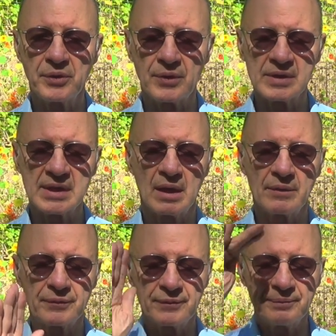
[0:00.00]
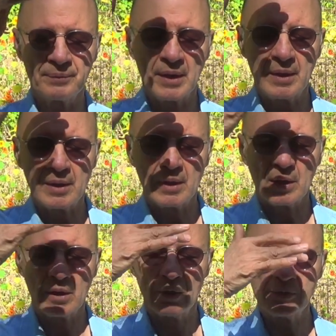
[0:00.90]
with yourself.
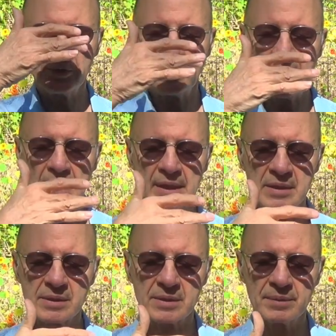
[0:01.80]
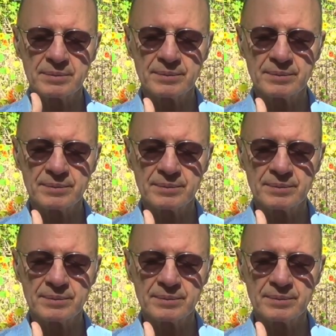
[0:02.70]
Close your eyes.